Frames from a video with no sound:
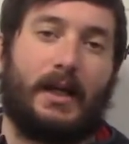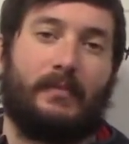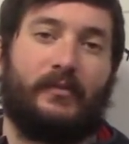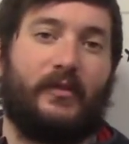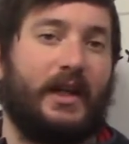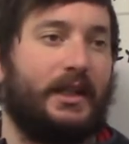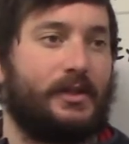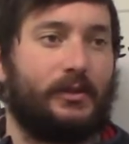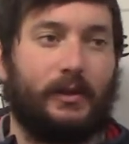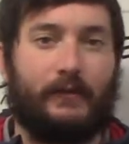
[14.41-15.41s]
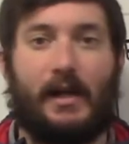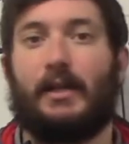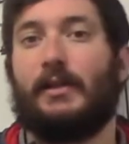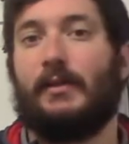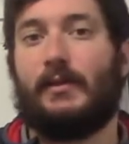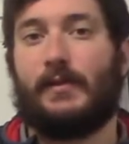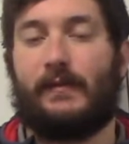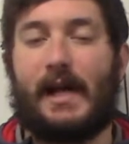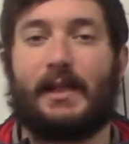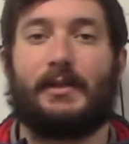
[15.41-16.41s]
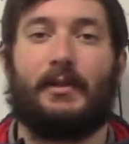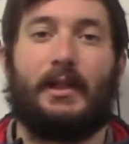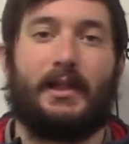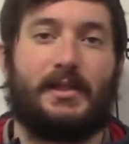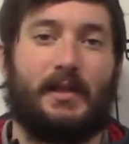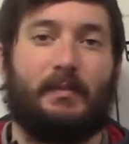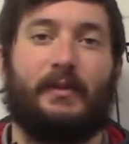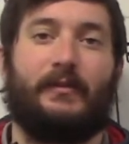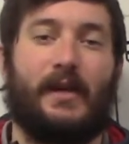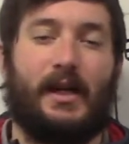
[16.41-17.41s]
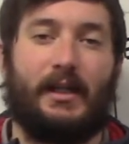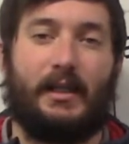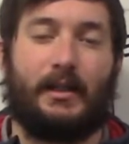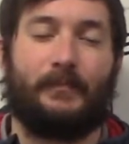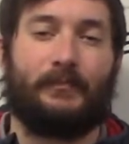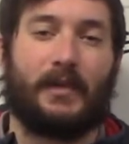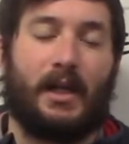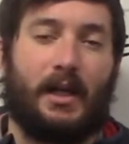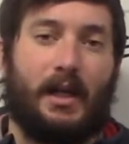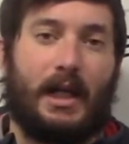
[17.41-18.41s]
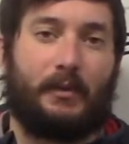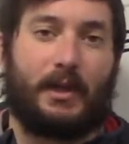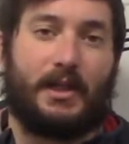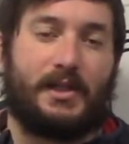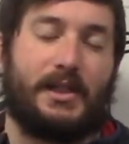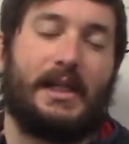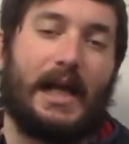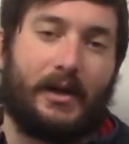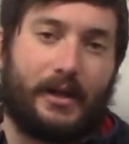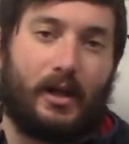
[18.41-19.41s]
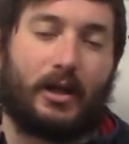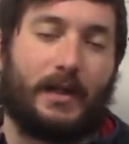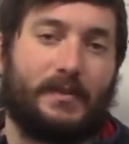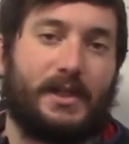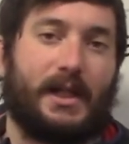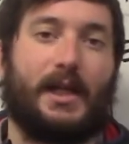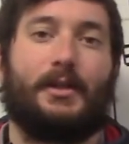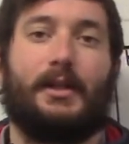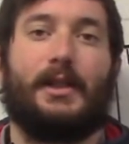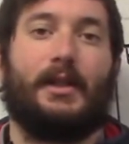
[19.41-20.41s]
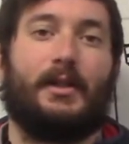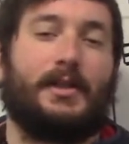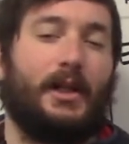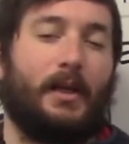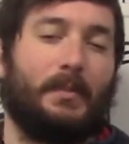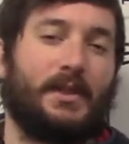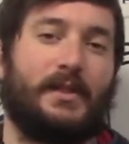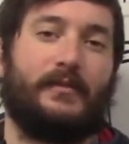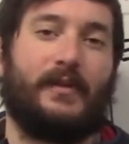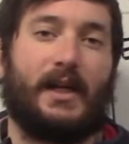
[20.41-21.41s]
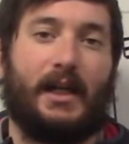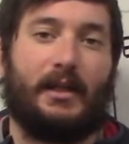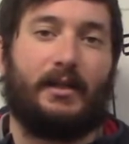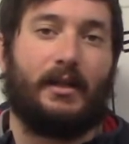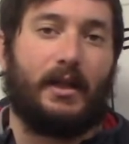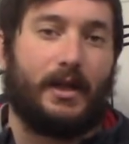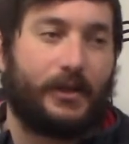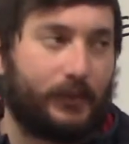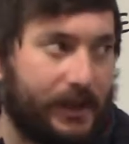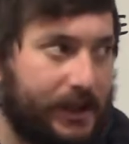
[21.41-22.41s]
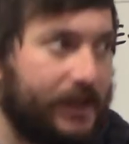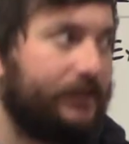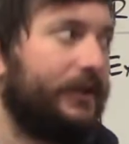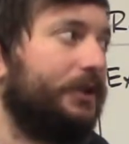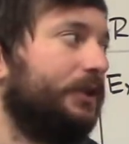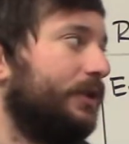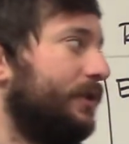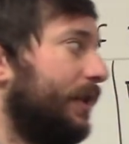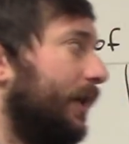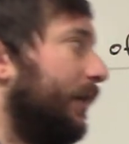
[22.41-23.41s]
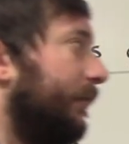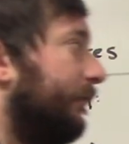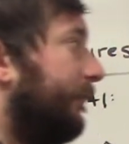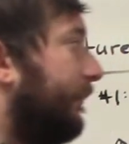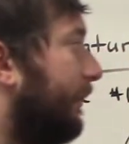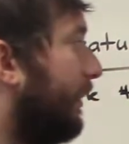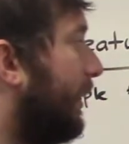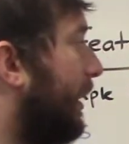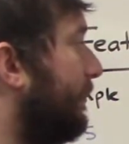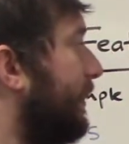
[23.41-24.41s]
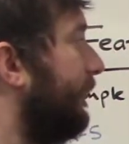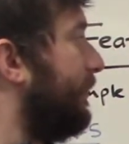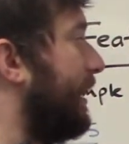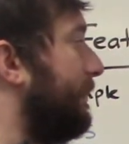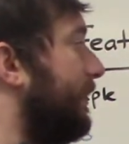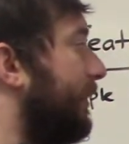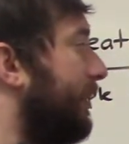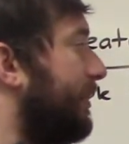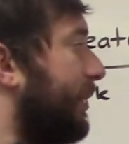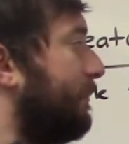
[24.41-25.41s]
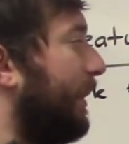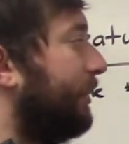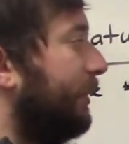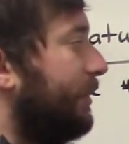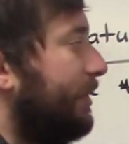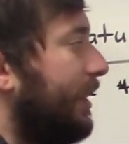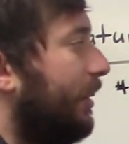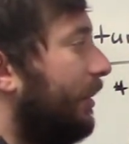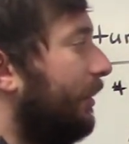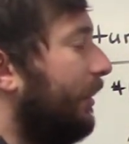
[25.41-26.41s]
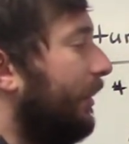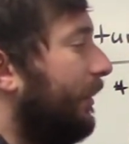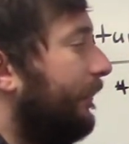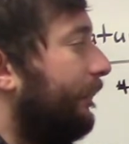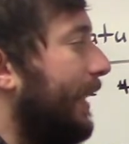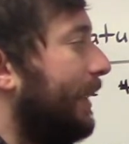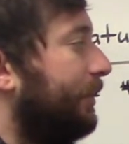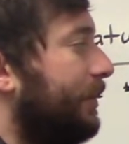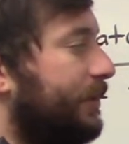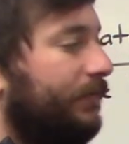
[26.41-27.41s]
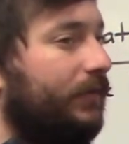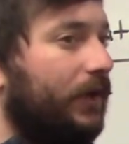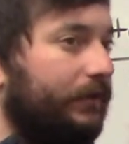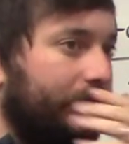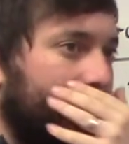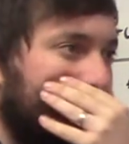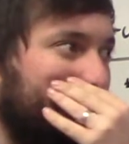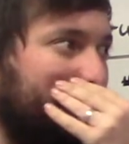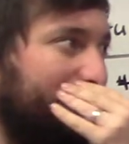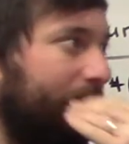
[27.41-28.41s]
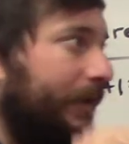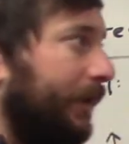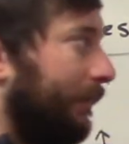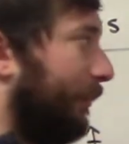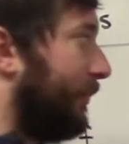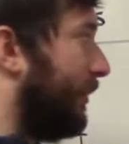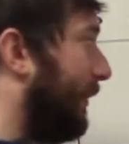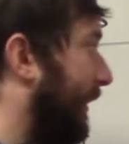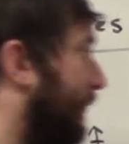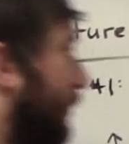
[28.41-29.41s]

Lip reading: finding excluded values, factoring, simplifying, and we're going to see how that all comes together here to help us to find three key features of different types of these expressions that are fractions involving variables. So we have two